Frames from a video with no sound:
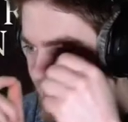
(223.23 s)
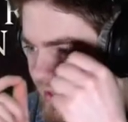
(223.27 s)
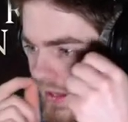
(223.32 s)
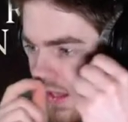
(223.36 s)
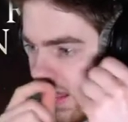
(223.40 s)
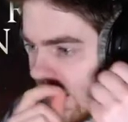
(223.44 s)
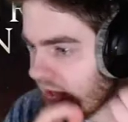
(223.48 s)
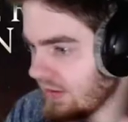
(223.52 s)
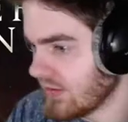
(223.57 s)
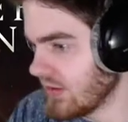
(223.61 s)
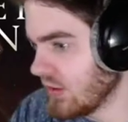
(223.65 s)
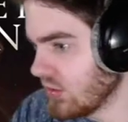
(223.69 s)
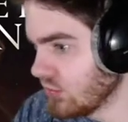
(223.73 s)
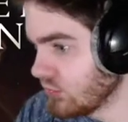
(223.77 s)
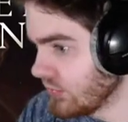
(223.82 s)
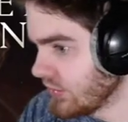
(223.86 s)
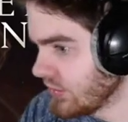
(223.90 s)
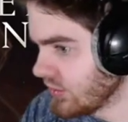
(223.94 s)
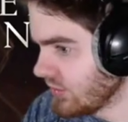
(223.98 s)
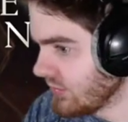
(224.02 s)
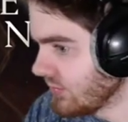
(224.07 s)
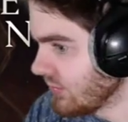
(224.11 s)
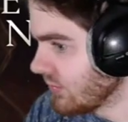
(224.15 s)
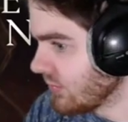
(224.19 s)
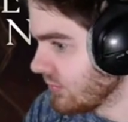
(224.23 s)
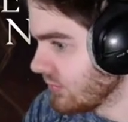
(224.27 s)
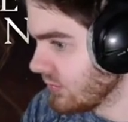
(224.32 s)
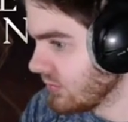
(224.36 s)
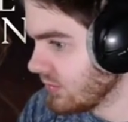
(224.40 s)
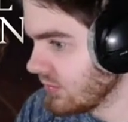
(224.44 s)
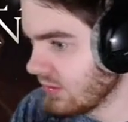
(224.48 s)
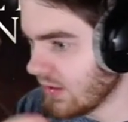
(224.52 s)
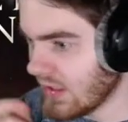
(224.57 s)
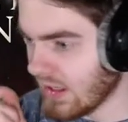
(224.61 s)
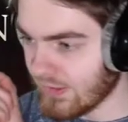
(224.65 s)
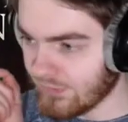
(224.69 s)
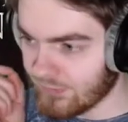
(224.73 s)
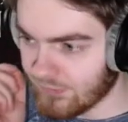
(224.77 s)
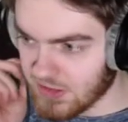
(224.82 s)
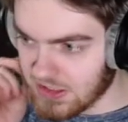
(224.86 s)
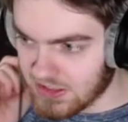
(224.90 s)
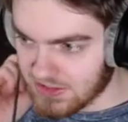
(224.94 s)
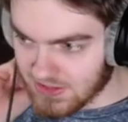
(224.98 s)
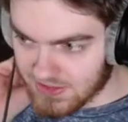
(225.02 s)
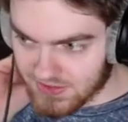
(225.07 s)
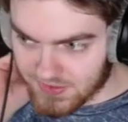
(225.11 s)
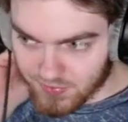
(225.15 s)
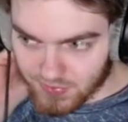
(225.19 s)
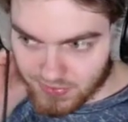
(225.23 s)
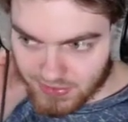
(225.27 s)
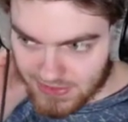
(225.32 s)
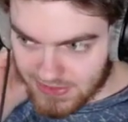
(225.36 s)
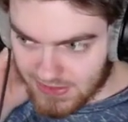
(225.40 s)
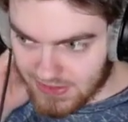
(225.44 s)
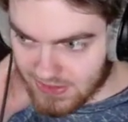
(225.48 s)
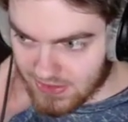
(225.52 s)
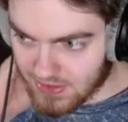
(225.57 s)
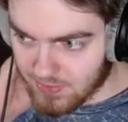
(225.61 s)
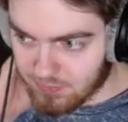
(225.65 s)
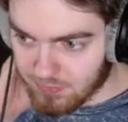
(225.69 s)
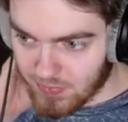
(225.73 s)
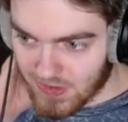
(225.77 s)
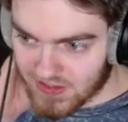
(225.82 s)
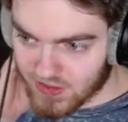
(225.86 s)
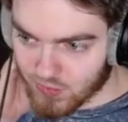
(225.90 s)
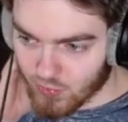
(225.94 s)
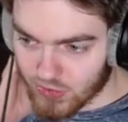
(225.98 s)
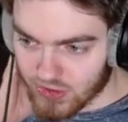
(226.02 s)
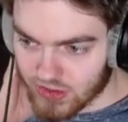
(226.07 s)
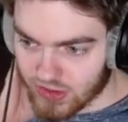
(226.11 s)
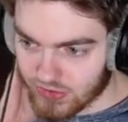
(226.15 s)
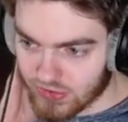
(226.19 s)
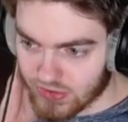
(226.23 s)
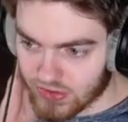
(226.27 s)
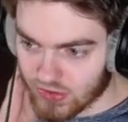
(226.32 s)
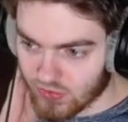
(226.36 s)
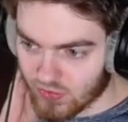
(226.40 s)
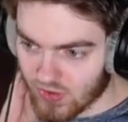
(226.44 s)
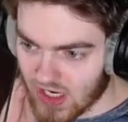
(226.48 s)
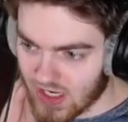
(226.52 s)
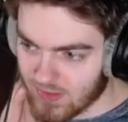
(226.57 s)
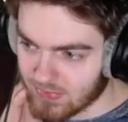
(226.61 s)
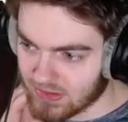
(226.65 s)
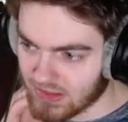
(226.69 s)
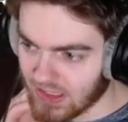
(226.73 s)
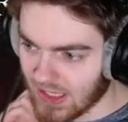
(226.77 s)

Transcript: and the original. I think that's really the best way to describe it.